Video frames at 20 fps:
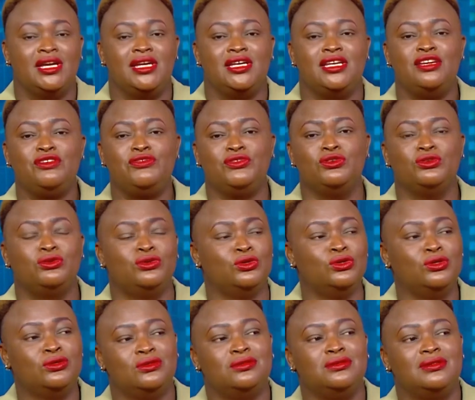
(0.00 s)
If you
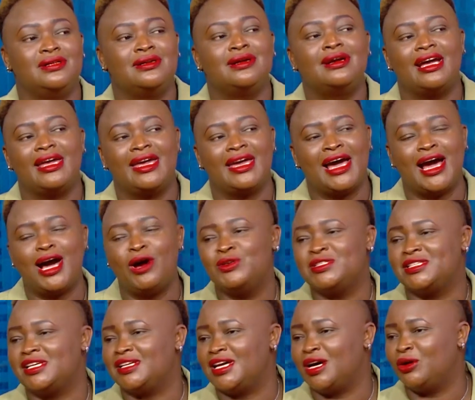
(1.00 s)
Google a
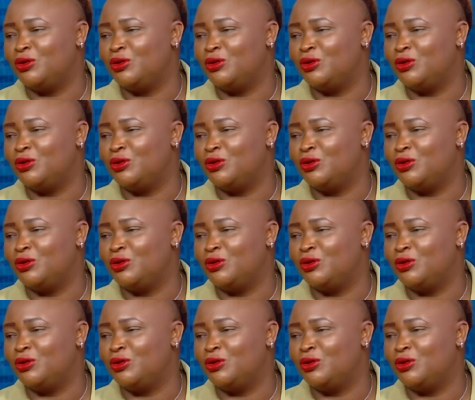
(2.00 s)
house and a